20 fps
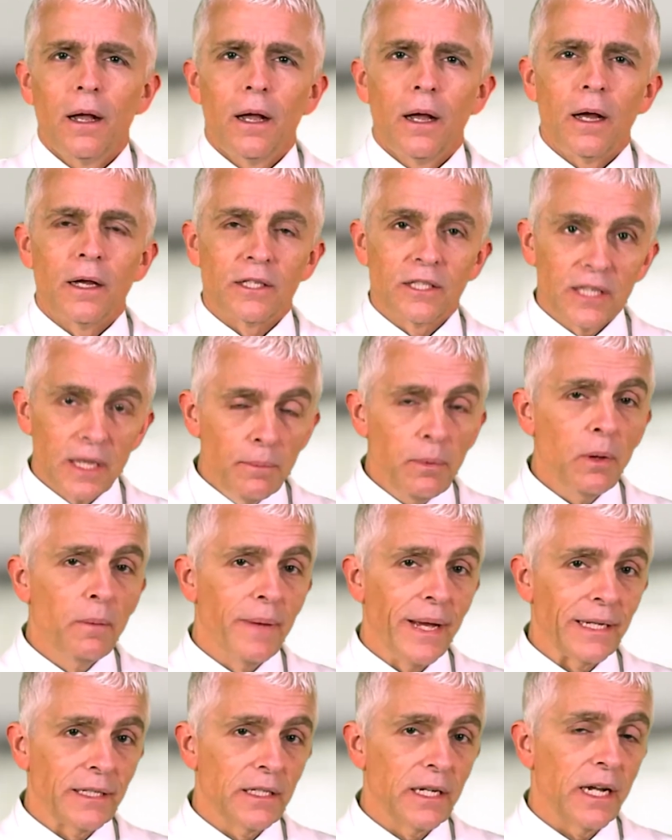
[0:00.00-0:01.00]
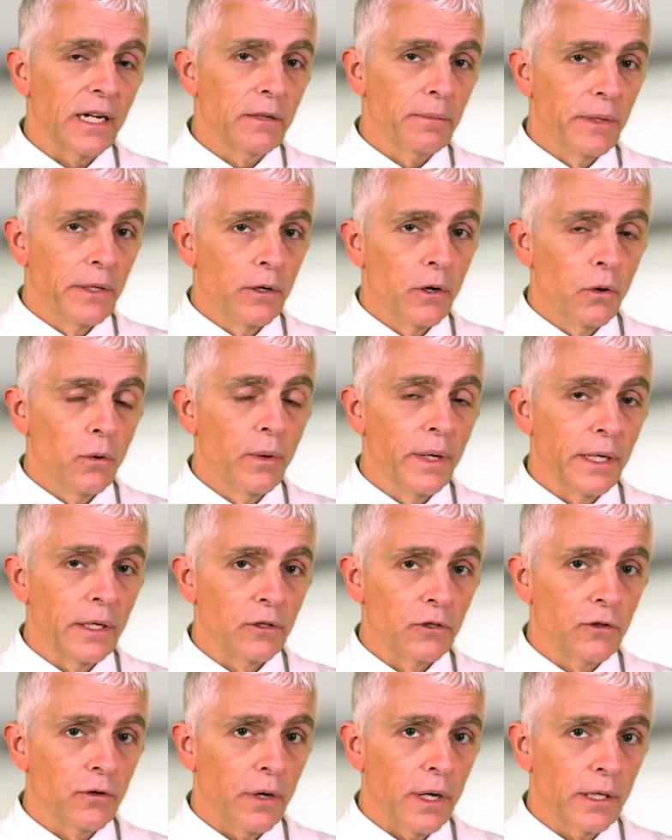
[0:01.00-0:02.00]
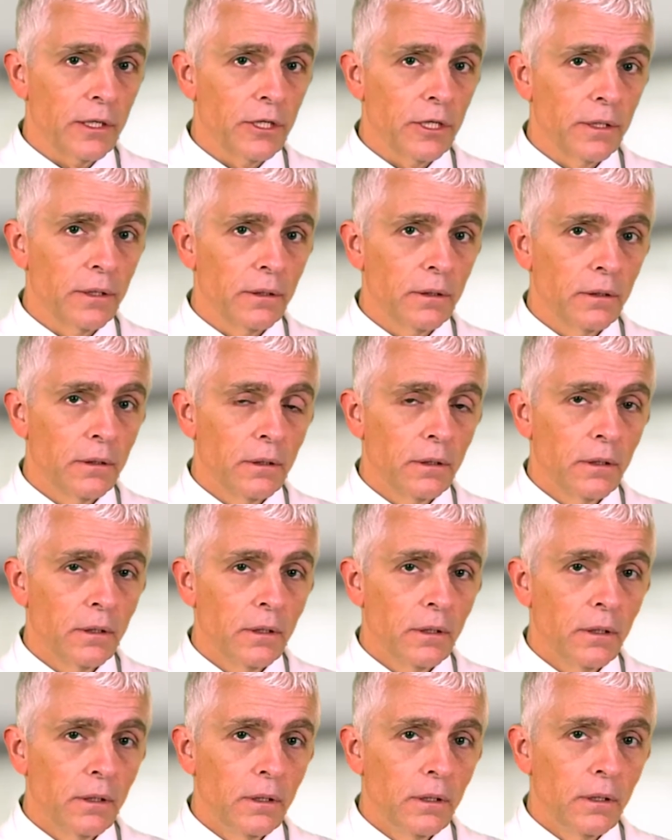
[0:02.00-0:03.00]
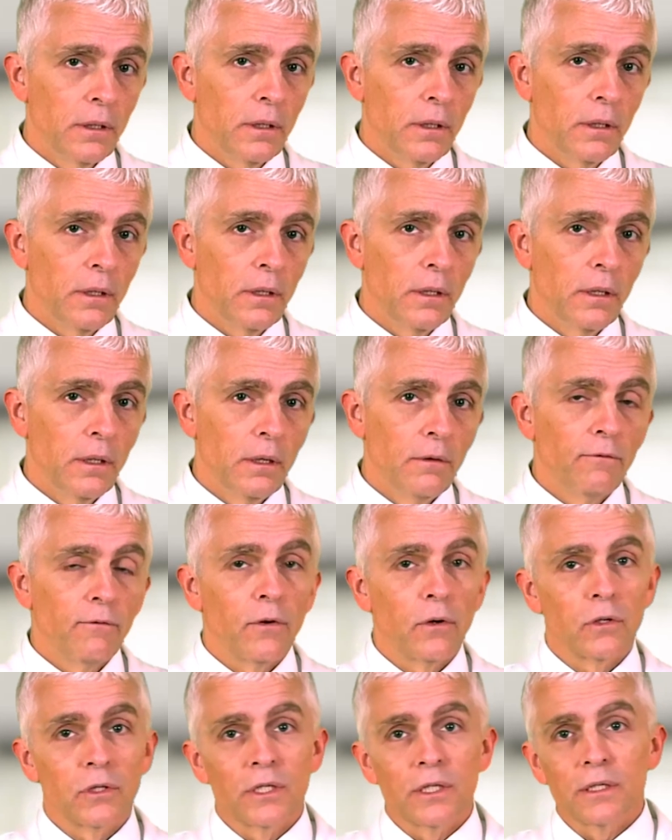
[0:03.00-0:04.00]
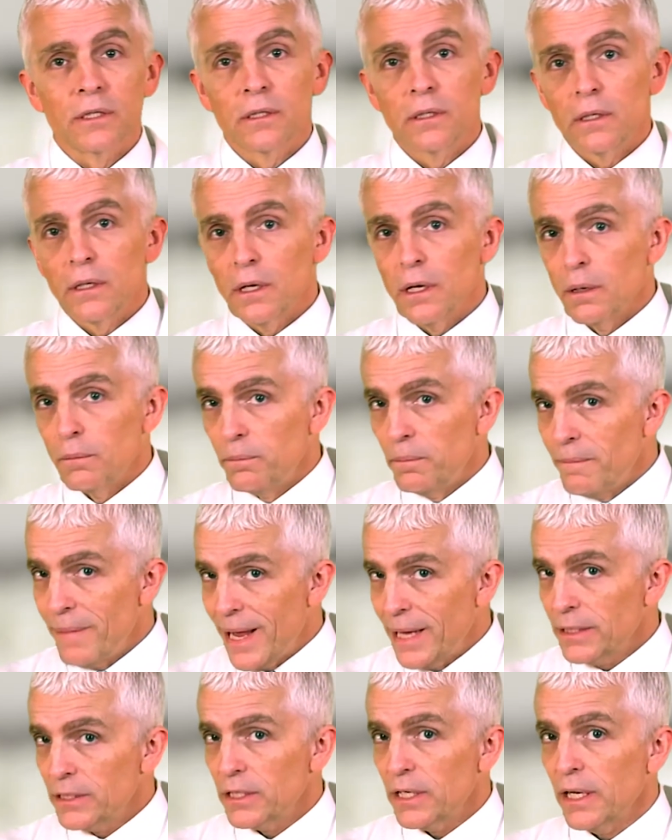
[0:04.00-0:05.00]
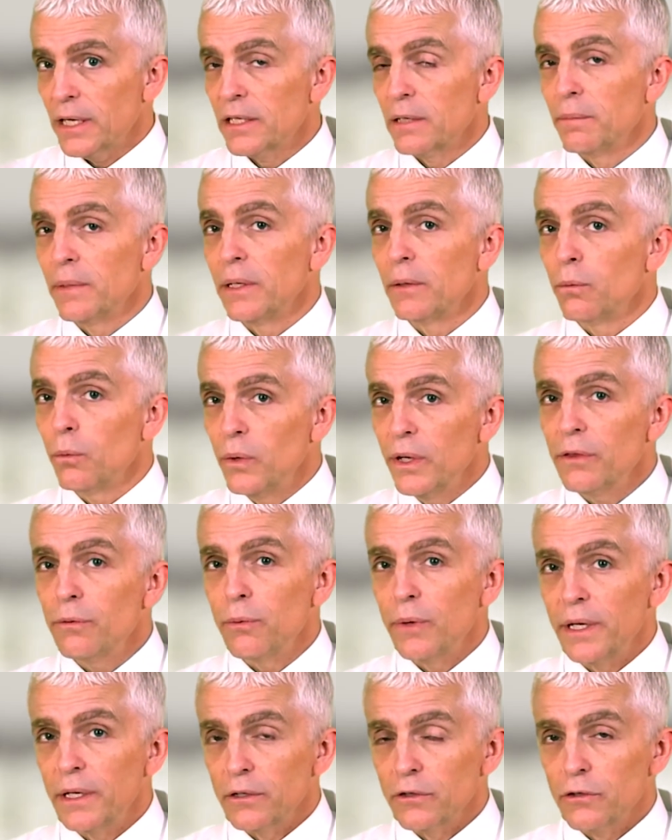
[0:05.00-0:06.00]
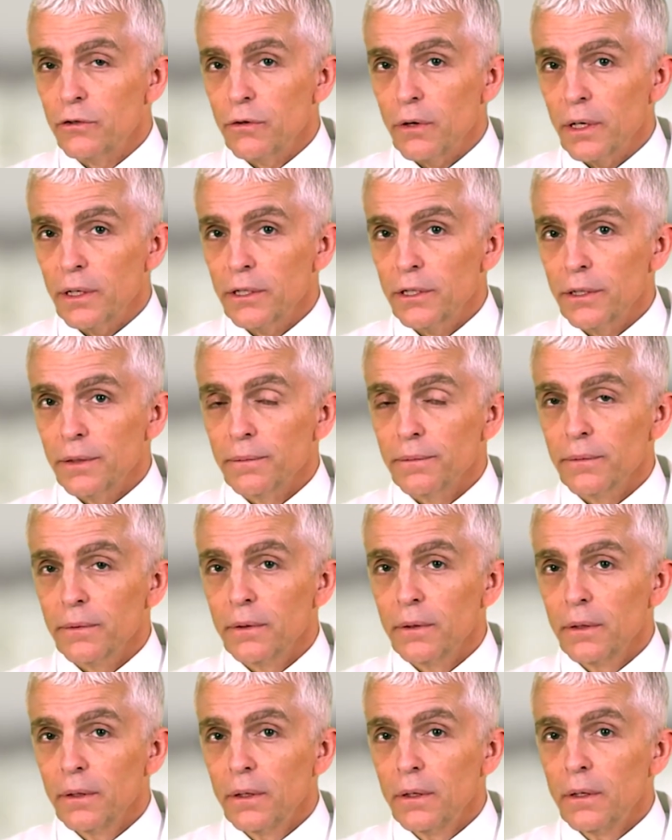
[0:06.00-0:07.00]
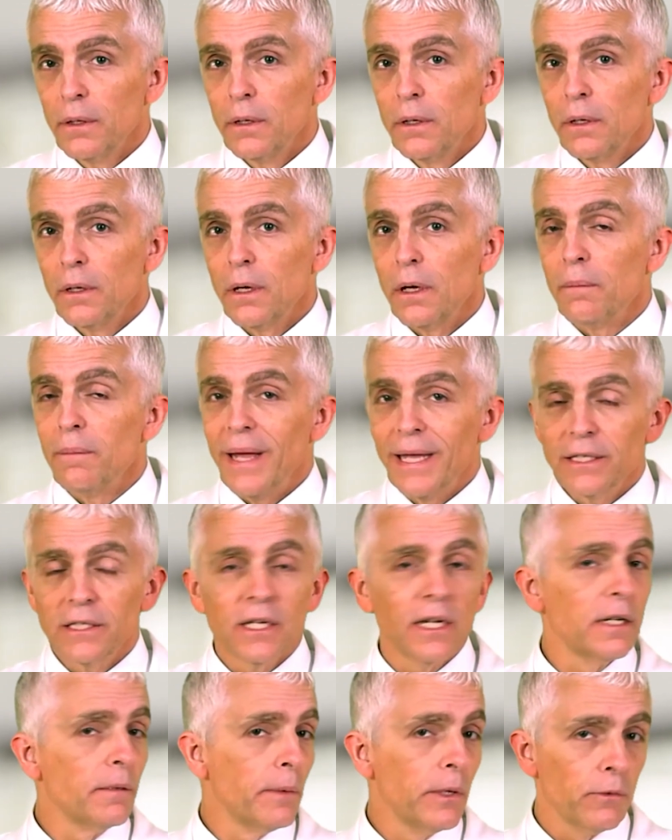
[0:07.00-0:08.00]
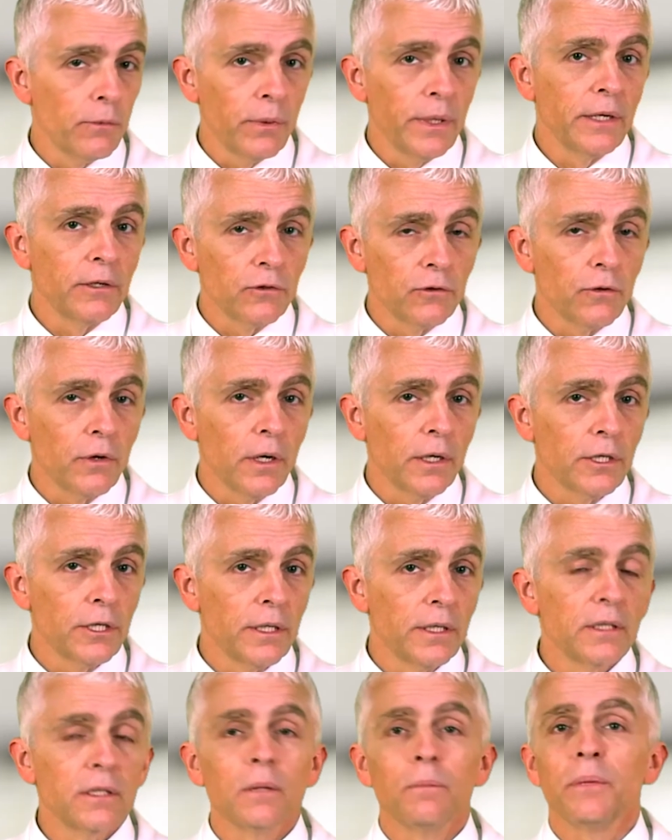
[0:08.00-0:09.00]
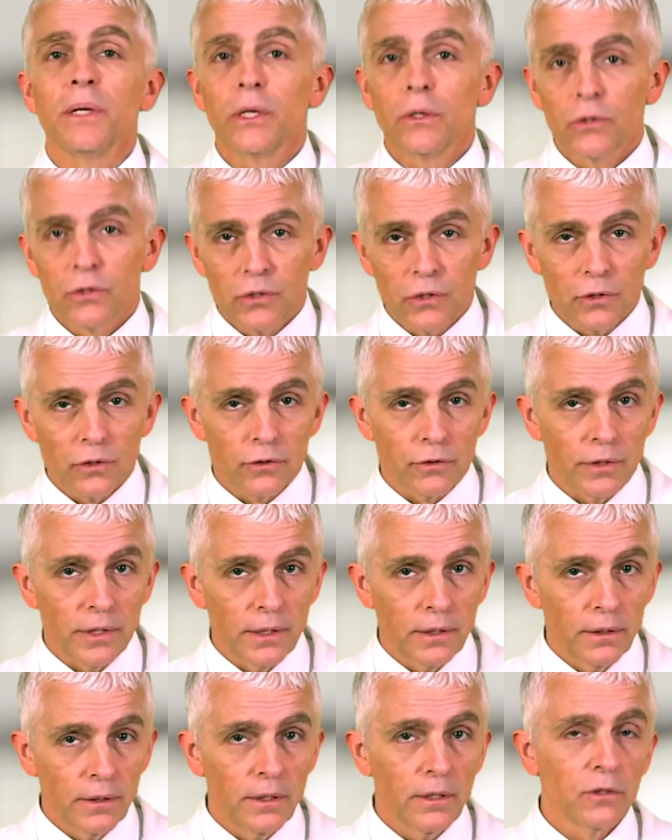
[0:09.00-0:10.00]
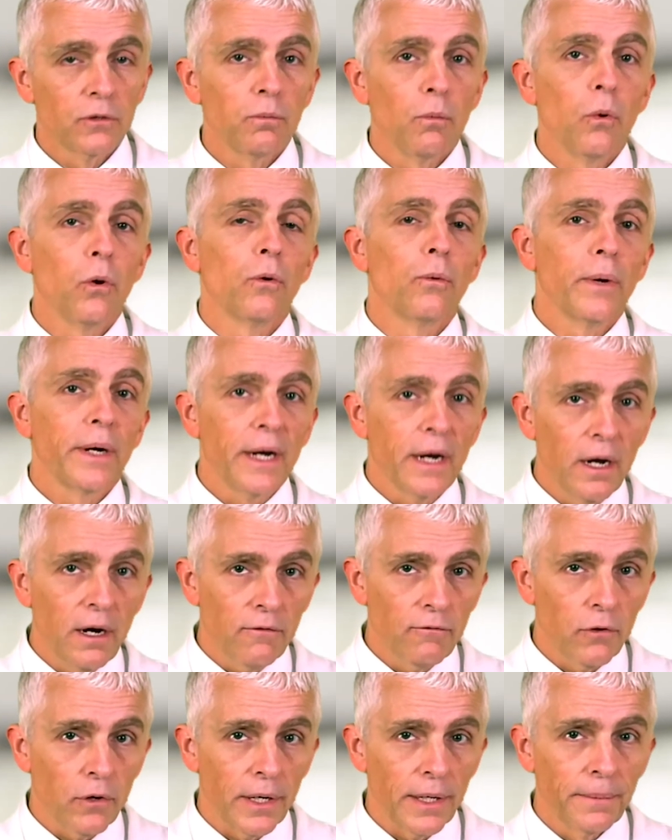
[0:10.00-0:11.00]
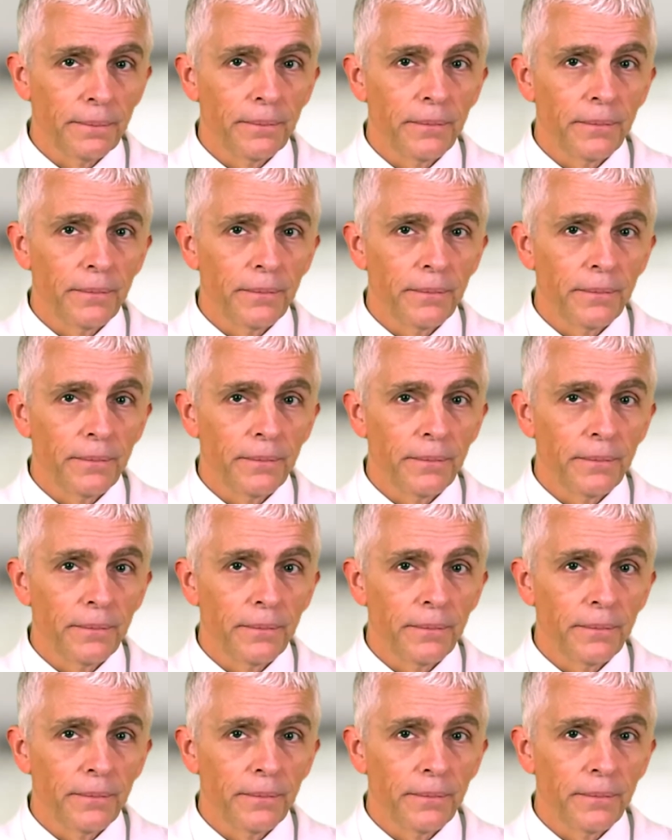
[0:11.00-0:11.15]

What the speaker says: a simple mastectomy, no reconstruction, versus a mastectomy with reconstruction. A mastectomy with reconstruction is a bigger surgery. There's more recovery.